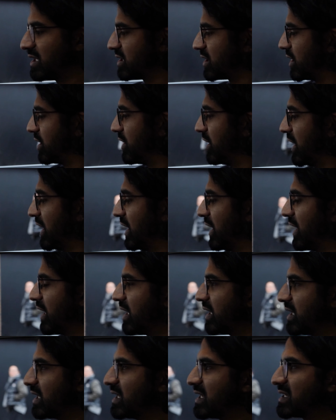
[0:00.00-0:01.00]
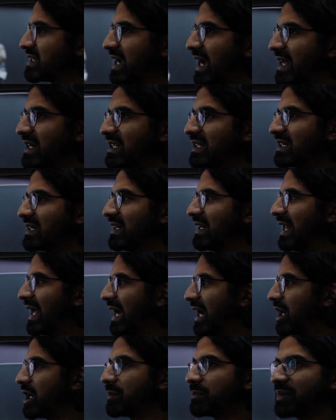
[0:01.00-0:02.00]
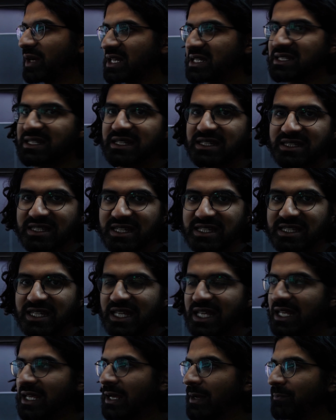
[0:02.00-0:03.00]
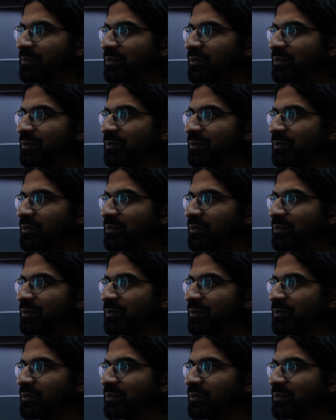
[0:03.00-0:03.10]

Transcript: So standard, loud, bustling city,